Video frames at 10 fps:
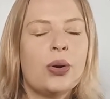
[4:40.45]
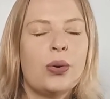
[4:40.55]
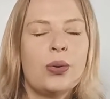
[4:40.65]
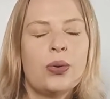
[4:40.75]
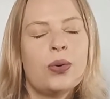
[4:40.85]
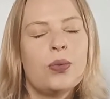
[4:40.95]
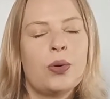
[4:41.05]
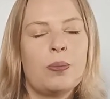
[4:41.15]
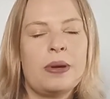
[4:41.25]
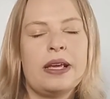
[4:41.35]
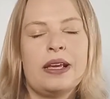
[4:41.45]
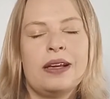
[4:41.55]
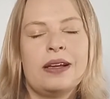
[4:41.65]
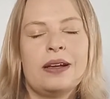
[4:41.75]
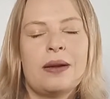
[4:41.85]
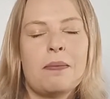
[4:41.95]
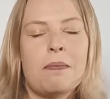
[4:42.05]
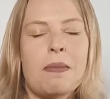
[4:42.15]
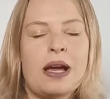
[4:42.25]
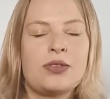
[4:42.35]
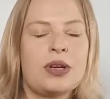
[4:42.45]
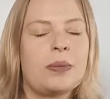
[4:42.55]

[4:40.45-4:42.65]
Who would be my